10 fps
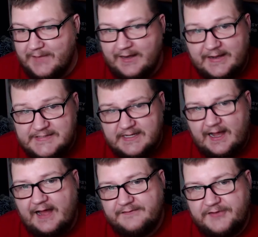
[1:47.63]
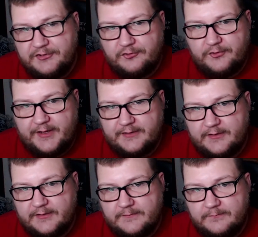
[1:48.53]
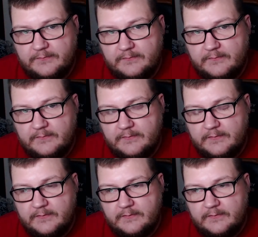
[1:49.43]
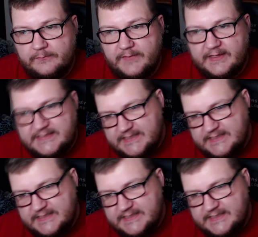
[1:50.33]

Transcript: And as a content creator, it's